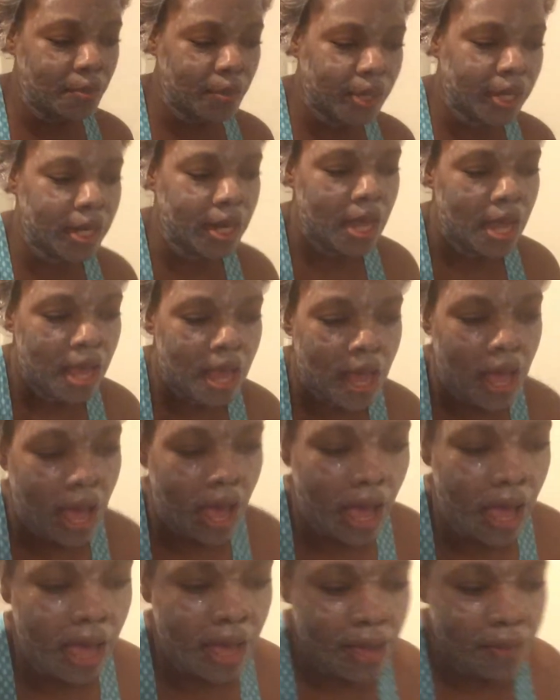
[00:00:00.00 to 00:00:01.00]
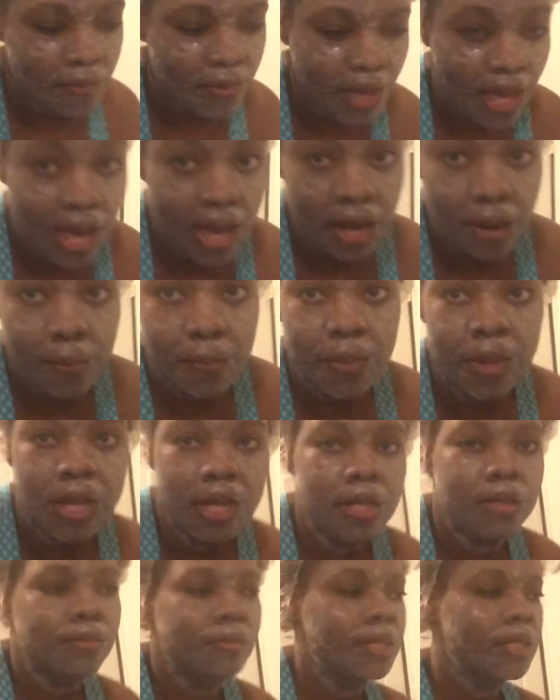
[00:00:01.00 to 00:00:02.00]
But I'm kind of
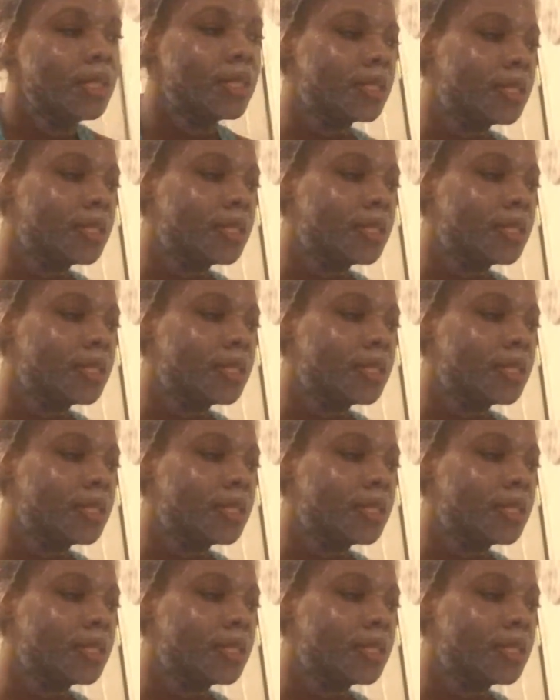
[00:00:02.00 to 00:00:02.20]
bummed.